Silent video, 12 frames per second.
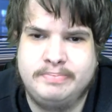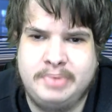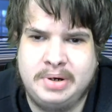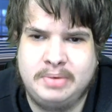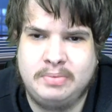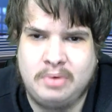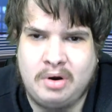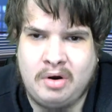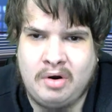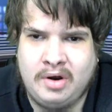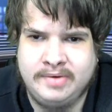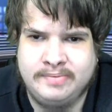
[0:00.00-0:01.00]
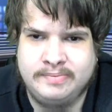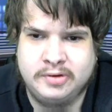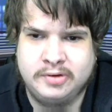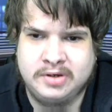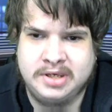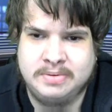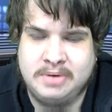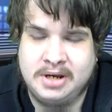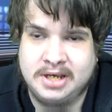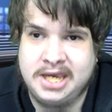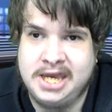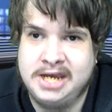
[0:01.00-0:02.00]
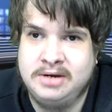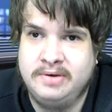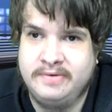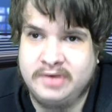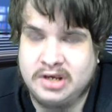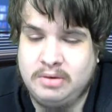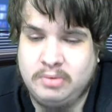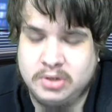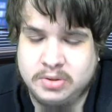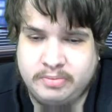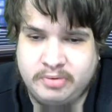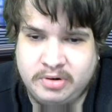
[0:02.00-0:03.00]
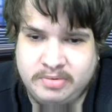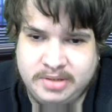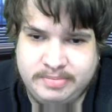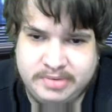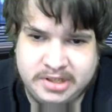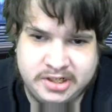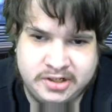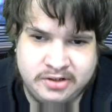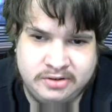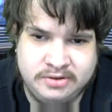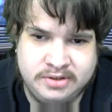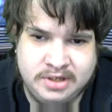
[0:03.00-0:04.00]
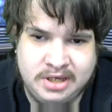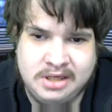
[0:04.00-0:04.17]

But I took into my account, if you go watch my Premier League predictions,